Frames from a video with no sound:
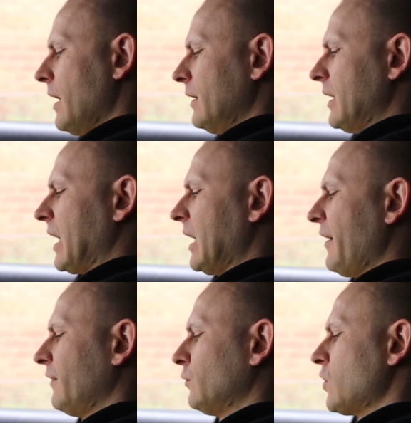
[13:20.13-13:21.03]
The
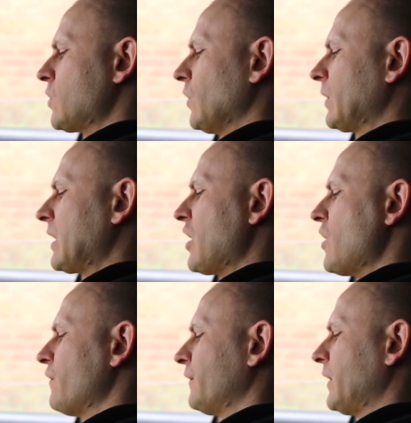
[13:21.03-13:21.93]
cleft was not
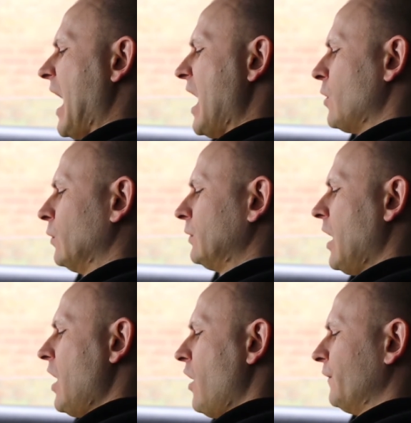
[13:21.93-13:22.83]
carved out
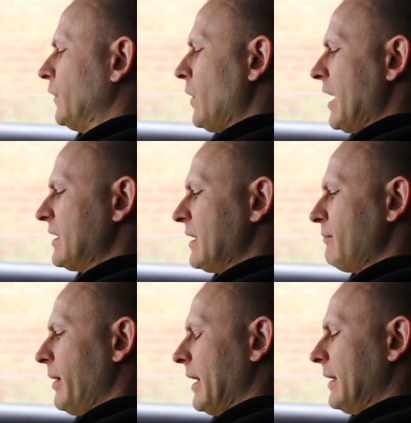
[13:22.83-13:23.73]
of the rising
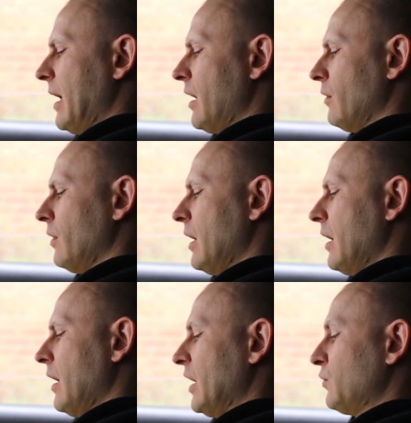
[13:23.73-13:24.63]
plateau,
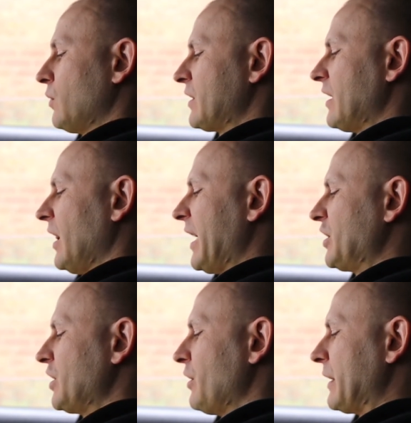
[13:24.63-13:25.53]
and was the
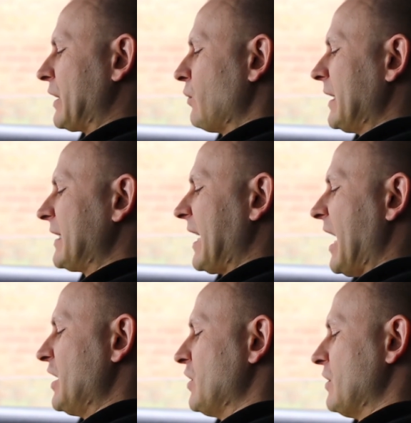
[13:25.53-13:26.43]
legendary Grand
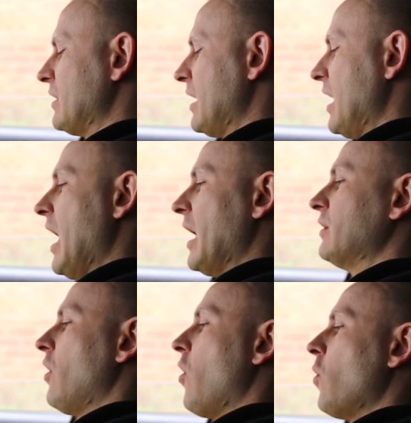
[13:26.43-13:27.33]
Canyon,
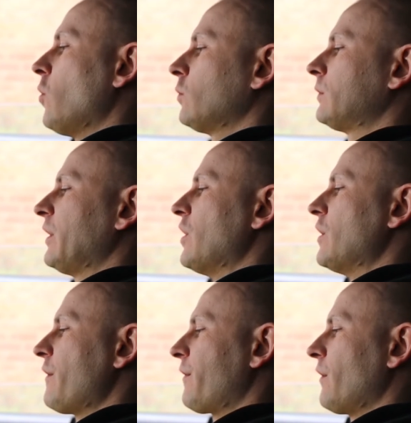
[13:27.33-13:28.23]
an old
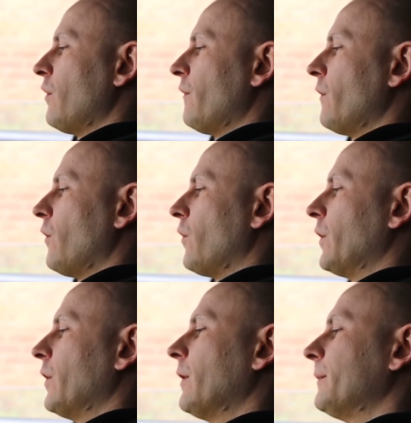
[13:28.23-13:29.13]
earth
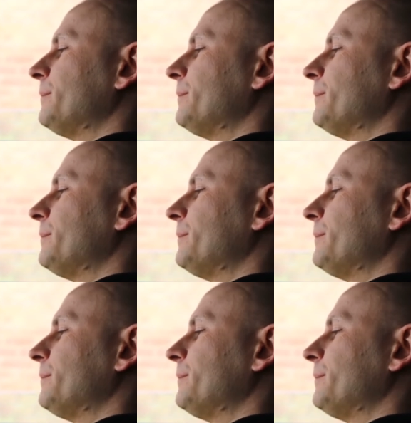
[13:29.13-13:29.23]
or